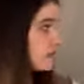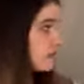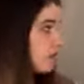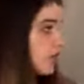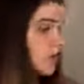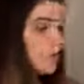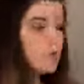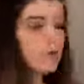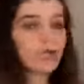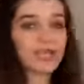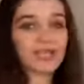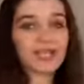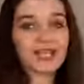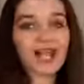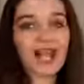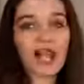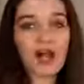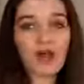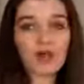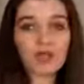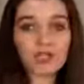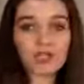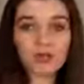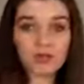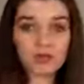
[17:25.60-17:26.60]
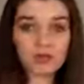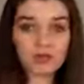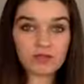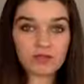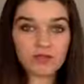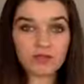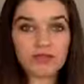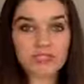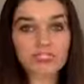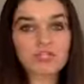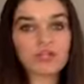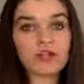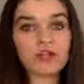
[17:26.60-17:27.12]
going, how are you
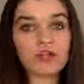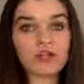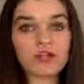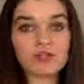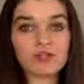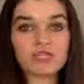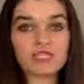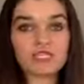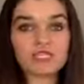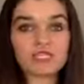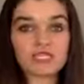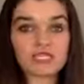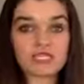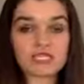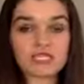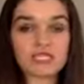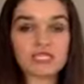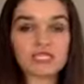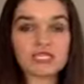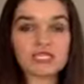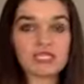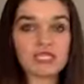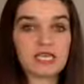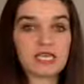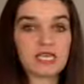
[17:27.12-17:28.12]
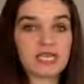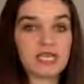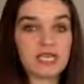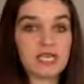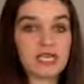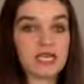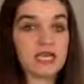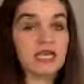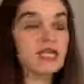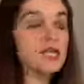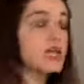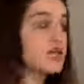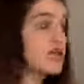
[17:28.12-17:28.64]
implementing all of these things, and
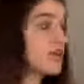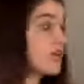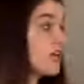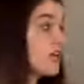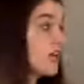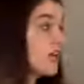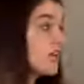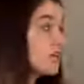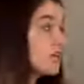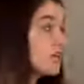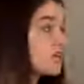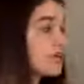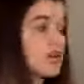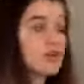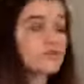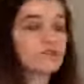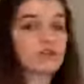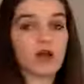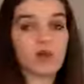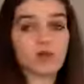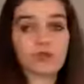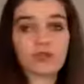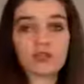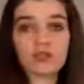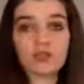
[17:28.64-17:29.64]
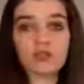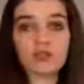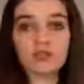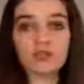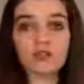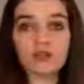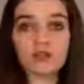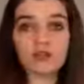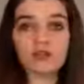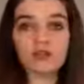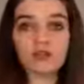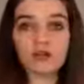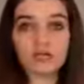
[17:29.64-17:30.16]
then you can have an
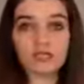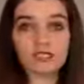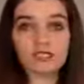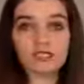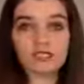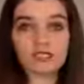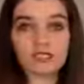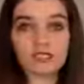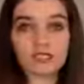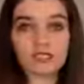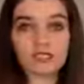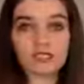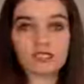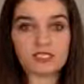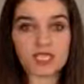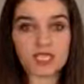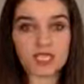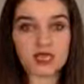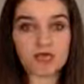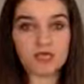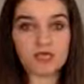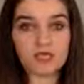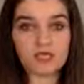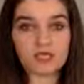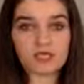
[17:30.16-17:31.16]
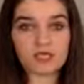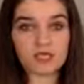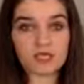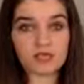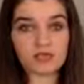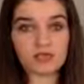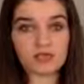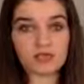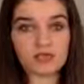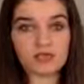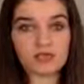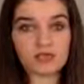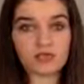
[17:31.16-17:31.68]
opportunity for us to kind of work together
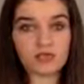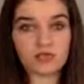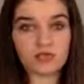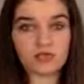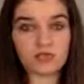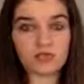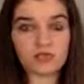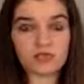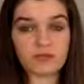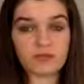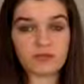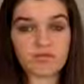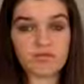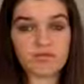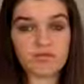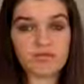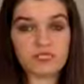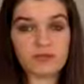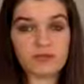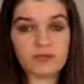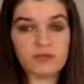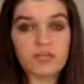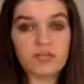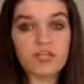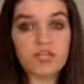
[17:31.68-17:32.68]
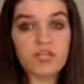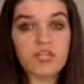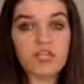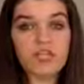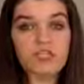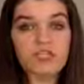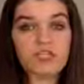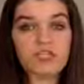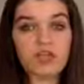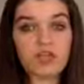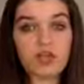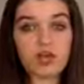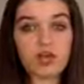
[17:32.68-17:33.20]
and sort through some of this.
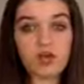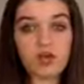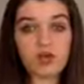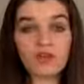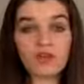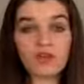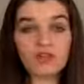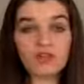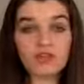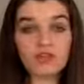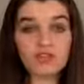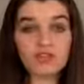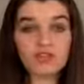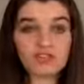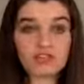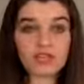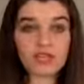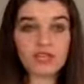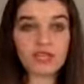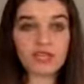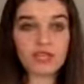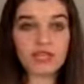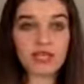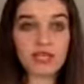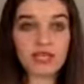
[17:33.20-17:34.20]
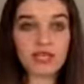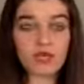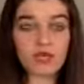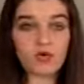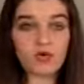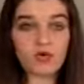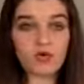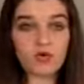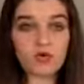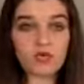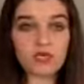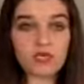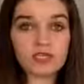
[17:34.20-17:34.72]
So if you're interested in that
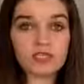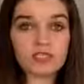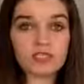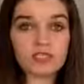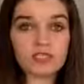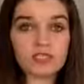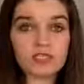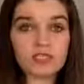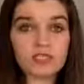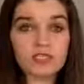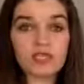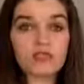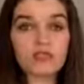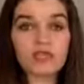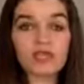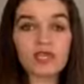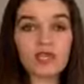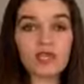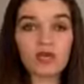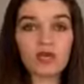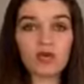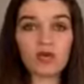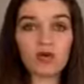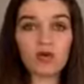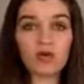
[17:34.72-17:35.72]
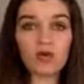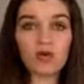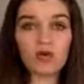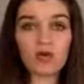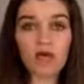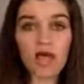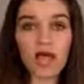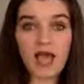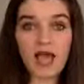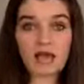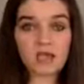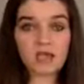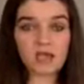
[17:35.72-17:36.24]
course, you can enroll
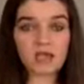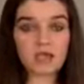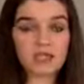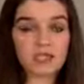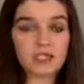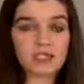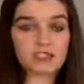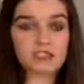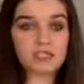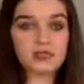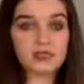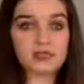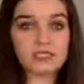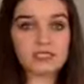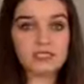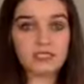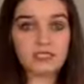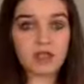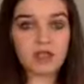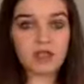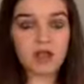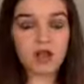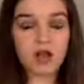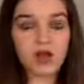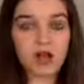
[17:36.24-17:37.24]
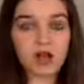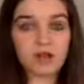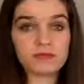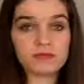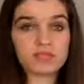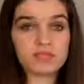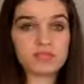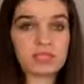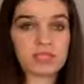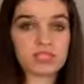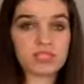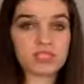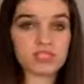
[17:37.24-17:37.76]
at
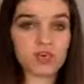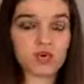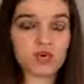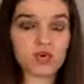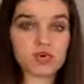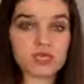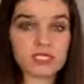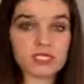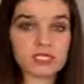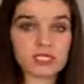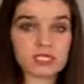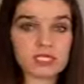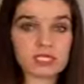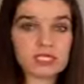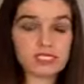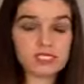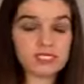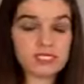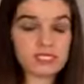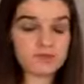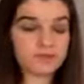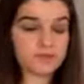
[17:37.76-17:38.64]
mariascrimenti.com/courses.